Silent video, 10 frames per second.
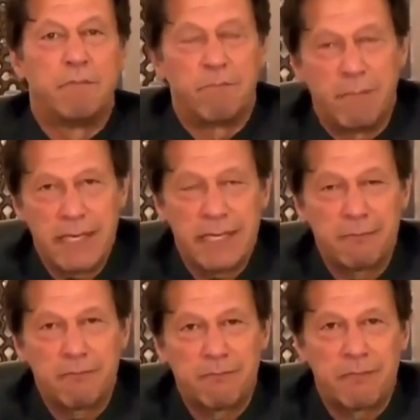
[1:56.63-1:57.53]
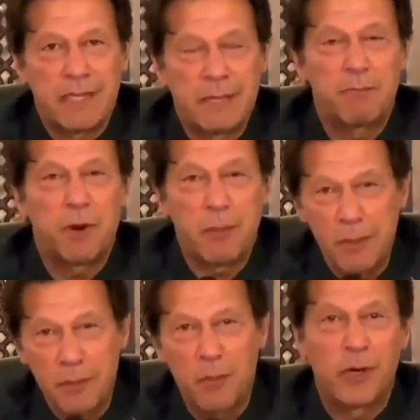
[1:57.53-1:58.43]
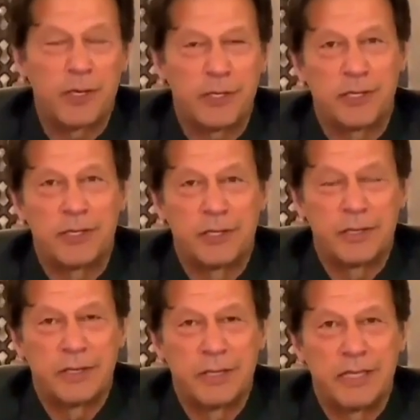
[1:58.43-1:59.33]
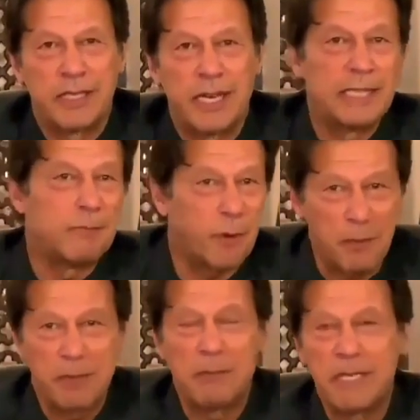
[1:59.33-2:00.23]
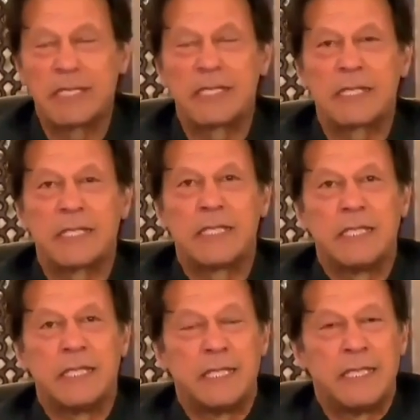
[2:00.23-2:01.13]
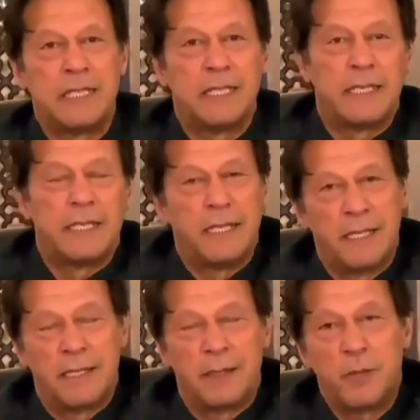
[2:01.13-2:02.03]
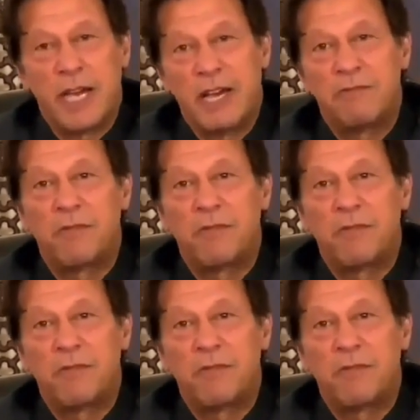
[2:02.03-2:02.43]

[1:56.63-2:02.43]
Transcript: But the problem was and the problem is we have